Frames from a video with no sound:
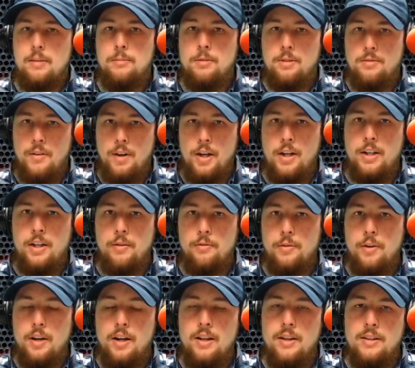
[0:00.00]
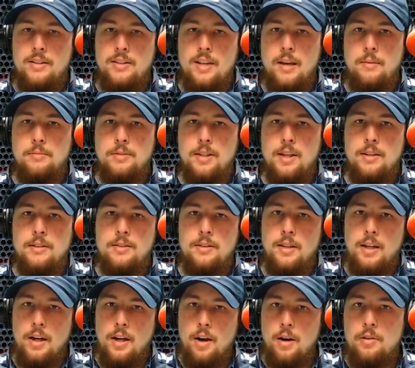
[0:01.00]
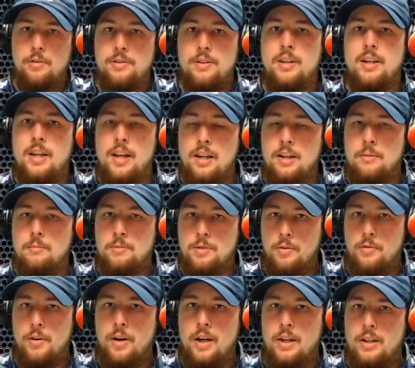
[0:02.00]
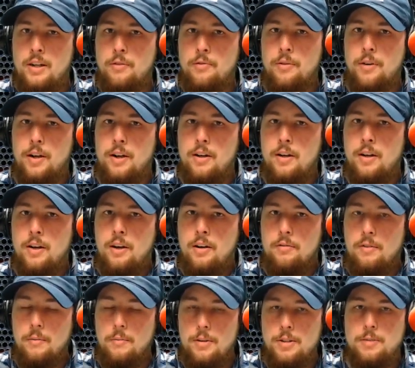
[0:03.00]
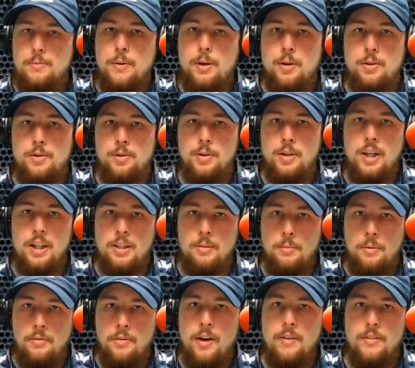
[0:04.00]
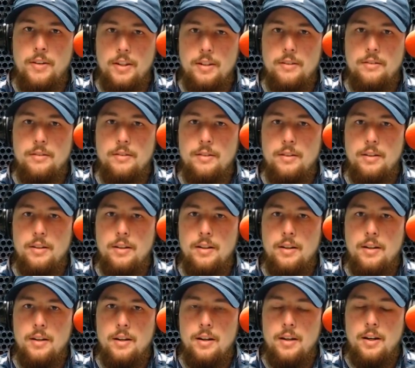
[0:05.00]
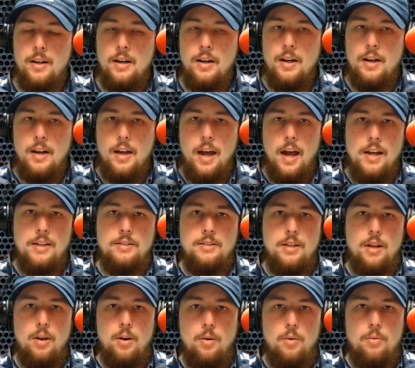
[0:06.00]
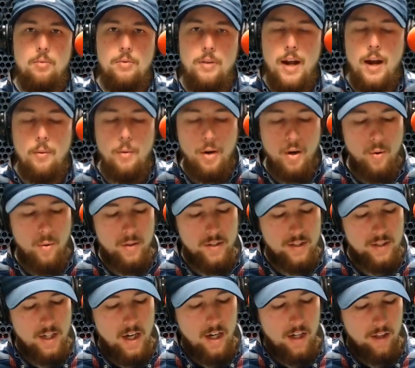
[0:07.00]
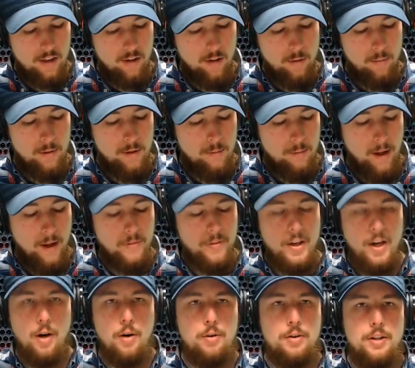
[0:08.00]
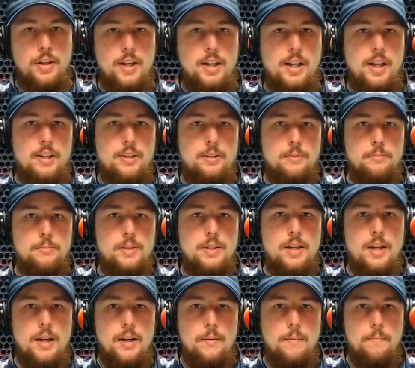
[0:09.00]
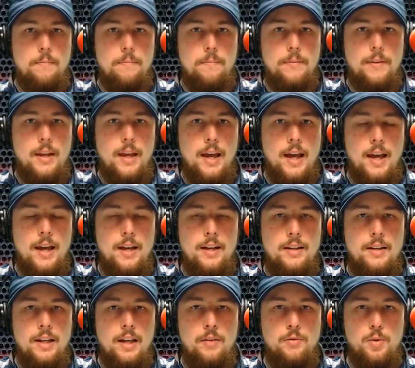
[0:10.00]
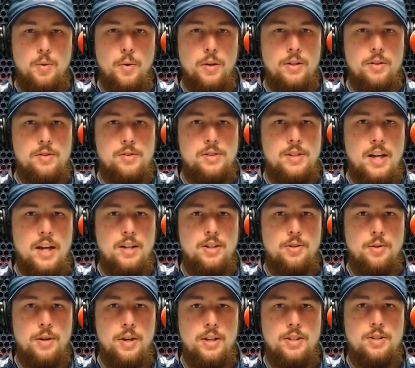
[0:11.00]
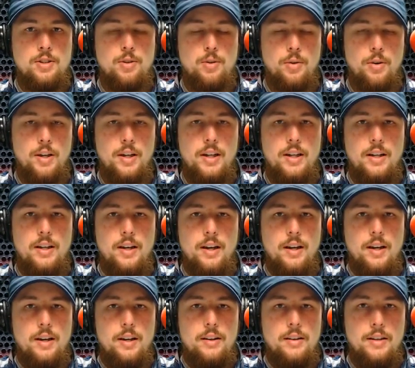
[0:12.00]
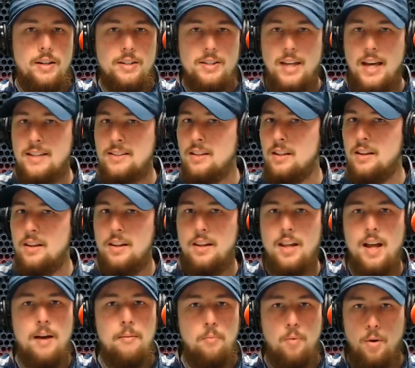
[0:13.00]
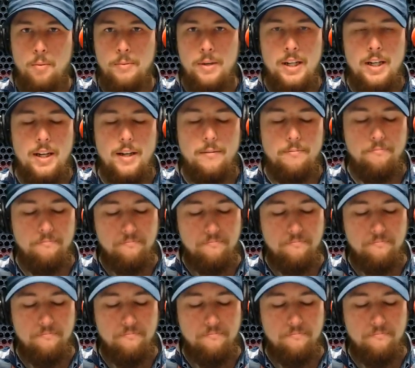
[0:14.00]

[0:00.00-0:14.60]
is very different in the same sense that earthly kingdoms are very different from the spiritual kingdom of heaven. And so now we're going to talk a little bit about the earthly kingdoms. And if you understand your history, this has a lot more meaning.